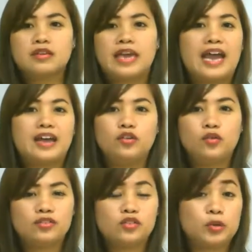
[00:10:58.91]
canned
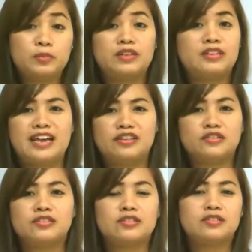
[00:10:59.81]
or scripted
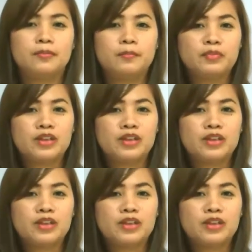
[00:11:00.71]
answers.